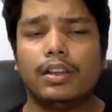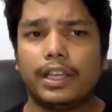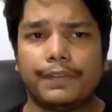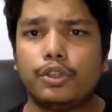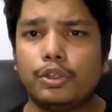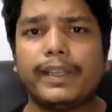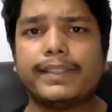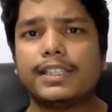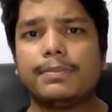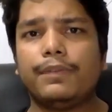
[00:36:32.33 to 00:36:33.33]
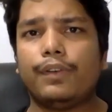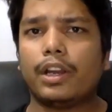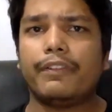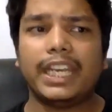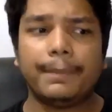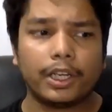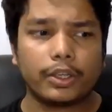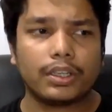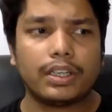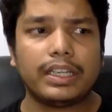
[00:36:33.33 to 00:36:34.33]
If you message me for a very
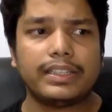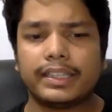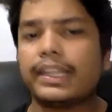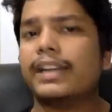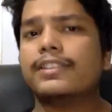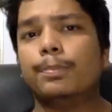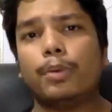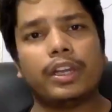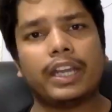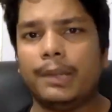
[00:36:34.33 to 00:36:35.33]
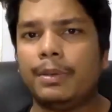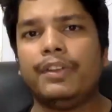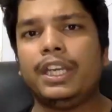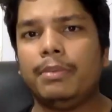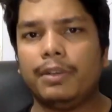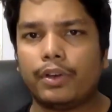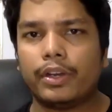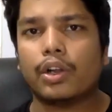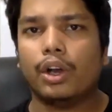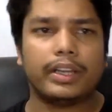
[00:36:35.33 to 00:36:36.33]
particular reason, that's important. I'm available for
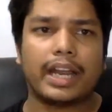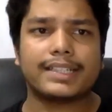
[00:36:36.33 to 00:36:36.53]
a call.